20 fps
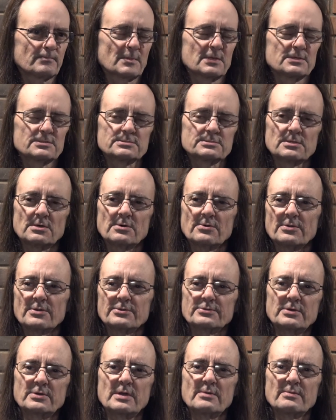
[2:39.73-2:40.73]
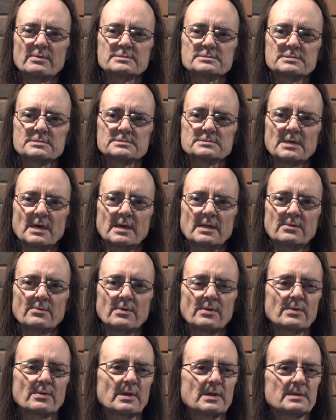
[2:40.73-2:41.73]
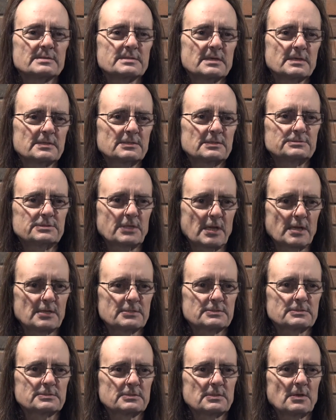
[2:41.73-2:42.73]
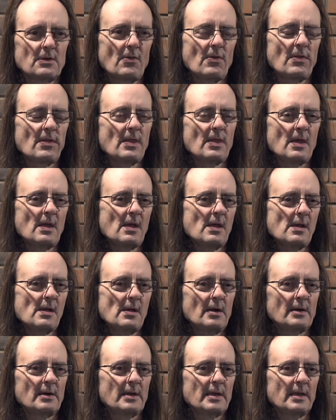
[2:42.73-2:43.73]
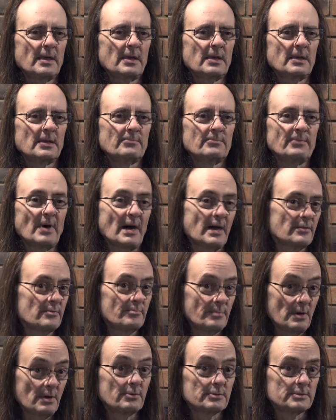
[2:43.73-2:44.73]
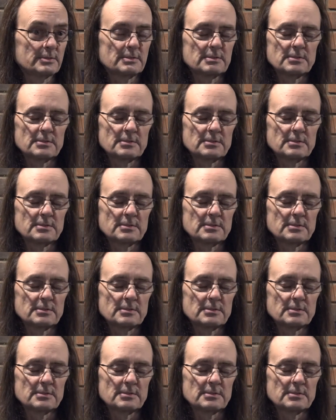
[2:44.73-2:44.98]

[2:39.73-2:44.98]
So the three of us decided we were going to take the chance and buy the boat.